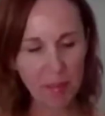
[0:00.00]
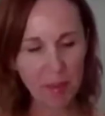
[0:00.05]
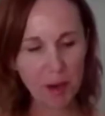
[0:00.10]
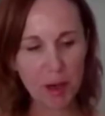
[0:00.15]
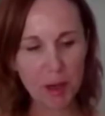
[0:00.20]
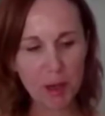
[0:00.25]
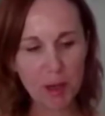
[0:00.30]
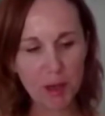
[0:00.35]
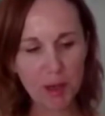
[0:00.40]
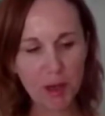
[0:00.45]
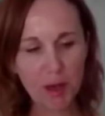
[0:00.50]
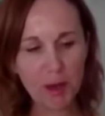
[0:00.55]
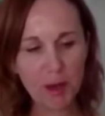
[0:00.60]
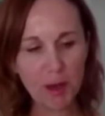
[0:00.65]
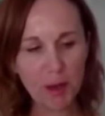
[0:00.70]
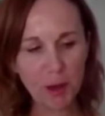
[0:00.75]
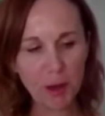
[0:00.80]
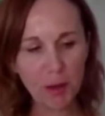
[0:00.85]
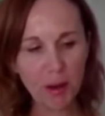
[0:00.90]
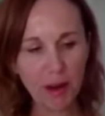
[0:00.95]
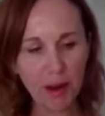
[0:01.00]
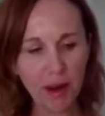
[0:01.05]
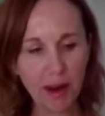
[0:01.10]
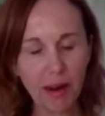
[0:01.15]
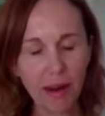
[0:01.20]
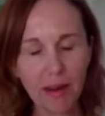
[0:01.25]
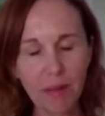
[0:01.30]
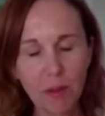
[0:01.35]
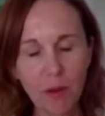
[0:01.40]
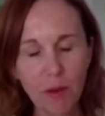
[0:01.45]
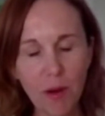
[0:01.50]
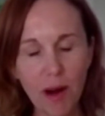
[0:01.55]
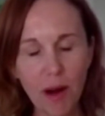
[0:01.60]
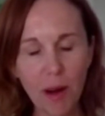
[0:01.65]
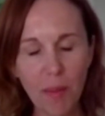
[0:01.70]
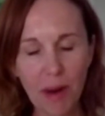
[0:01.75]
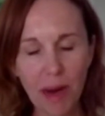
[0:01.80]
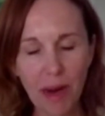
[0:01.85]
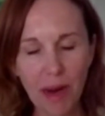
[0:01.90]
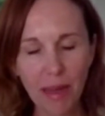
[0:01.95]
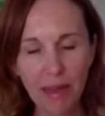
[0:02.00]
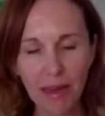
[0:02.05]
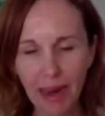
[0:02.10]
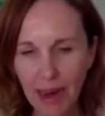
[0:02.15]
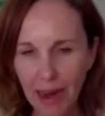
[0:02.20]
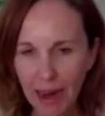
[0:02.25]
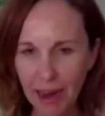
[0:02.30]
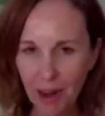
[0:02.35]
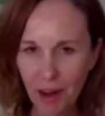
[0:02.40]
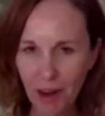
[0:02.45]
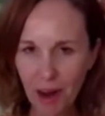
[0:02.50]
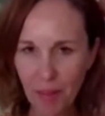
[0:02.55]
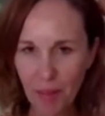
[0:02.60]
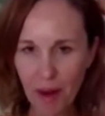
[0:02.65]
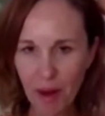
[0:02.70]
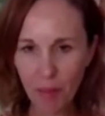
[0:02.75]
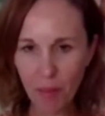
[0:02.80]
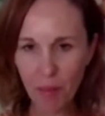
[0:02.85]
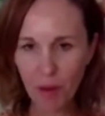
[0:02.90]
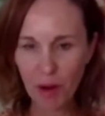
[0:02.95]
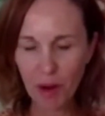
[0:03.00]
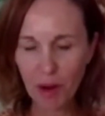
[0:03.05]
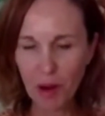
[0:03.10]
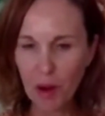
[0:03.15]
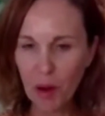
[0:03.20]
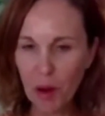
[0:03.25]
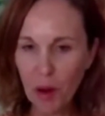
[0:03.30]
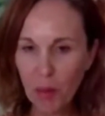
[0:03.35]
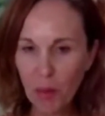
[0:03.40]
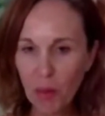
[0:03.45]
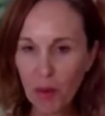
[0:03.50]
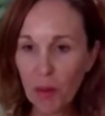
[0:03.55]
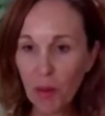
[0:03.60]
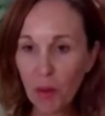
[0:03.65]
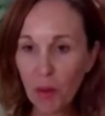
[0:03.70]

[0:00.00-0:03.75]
posts that you do, and I'm quite amazed at how you come up with